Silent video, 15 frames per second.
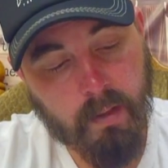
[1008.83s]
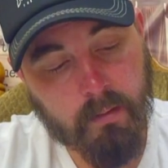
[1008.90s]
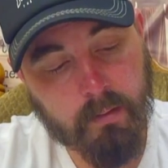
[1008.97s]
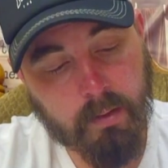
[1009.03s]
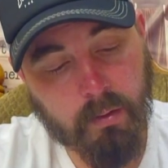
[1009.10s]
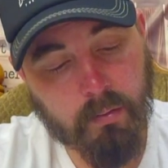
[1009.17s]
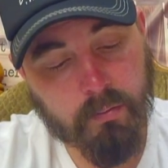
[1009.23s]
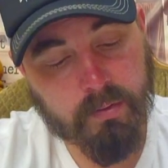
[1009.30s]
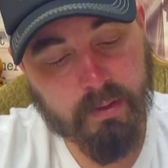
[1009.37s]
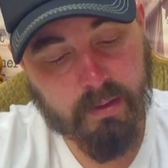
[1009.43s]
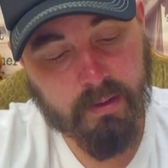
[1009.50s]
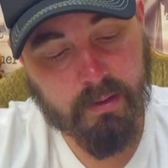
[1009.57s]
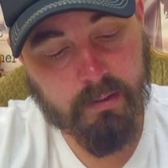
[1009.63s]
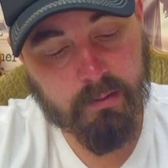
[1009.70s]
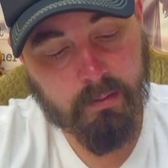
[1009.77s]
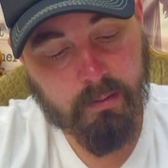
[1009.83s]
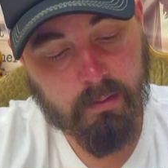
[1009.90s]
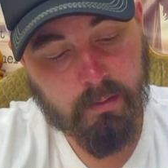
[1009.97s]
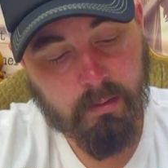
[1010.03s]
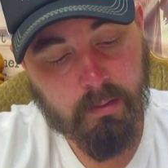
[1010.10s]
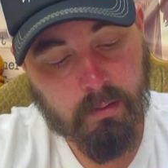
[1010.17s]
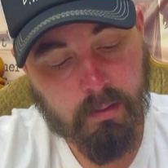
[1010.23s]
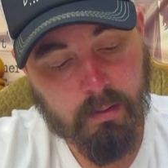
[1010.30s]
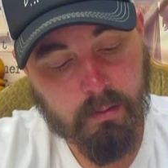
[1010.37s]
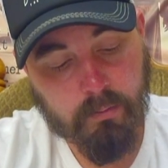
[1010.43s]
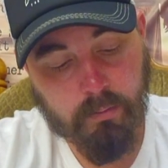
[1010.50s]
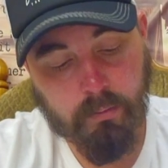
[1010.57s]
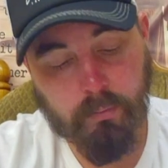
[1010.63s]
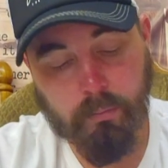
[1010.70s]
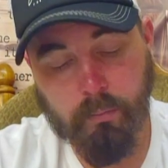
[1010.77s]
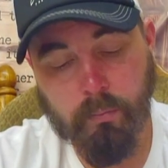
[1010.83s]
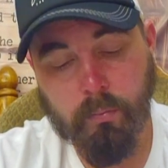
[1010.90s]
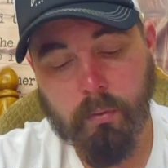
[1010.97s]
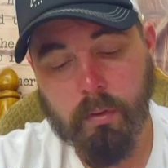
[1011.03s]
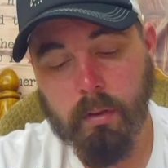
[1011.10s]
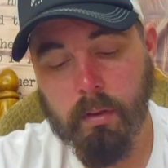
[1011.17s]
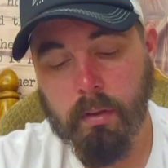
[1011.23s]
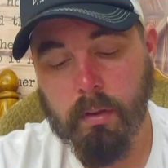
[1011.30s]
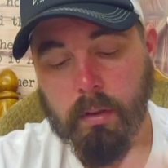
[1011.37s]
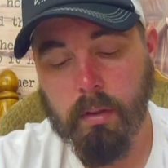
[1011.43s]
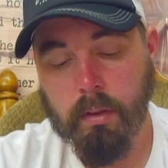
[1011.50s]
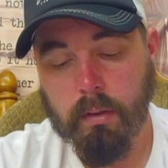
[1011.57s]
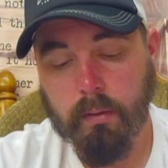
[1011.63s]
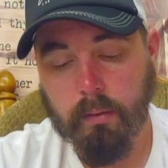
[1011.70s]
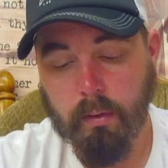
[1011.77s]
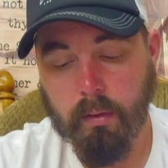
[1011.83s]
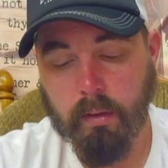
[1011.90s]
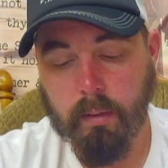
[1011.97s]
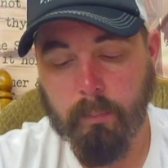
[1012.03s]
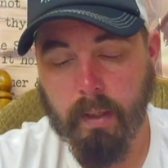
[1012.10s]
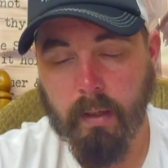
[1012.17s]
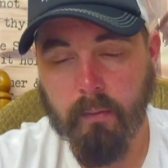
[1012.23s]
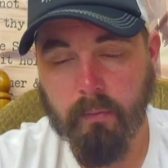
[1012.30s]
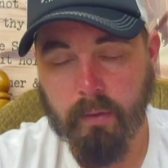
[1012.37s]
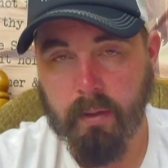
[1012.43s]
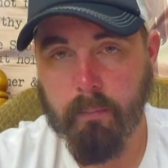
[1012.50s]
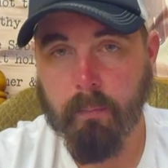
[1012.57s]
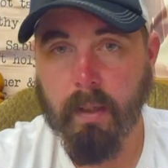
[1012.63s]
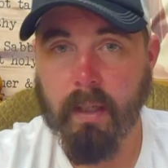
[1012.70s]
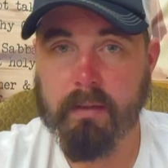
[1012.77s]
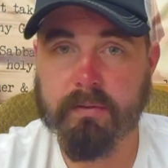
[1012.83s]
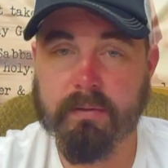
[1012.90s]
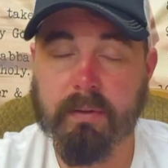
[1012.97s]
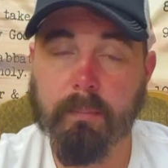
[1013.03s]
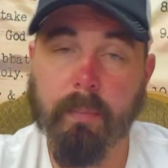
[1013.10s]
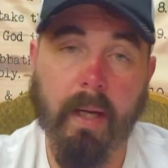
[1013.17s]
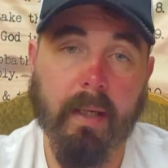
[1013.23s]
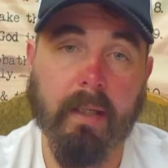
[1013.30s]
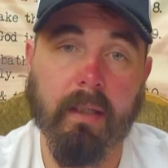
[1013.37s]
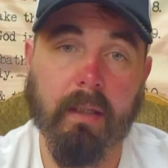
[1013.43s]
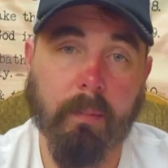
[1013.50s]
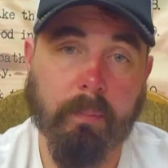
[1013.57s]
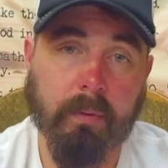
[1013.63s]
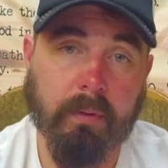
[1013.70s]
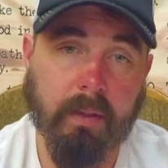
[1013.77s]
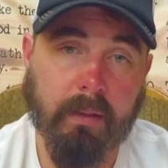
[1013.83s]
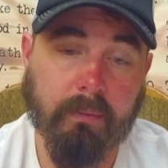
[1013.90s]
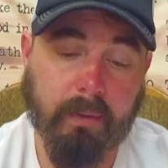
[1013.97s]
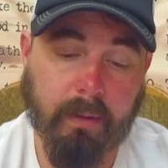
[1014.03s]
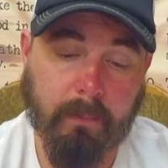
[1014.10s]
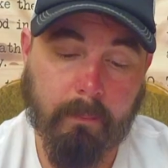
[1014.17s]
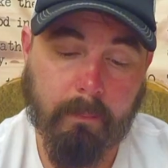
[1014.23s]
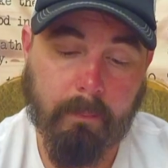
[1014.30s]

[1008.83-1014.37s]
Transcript: goes in to talk about them actually packing up and leaving.